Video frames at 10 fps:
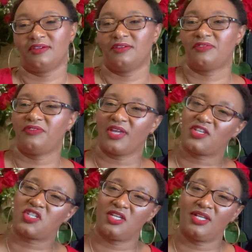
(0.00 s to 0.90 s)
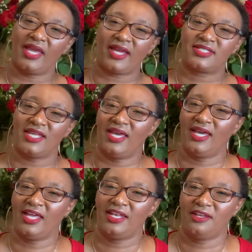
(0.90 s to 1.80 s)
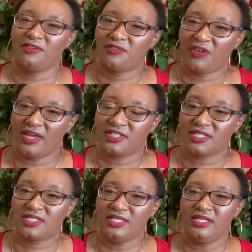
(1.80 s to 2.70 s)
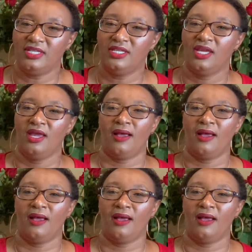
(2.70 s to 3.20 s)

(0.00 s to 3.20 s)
fiction, like I said, and fantasy.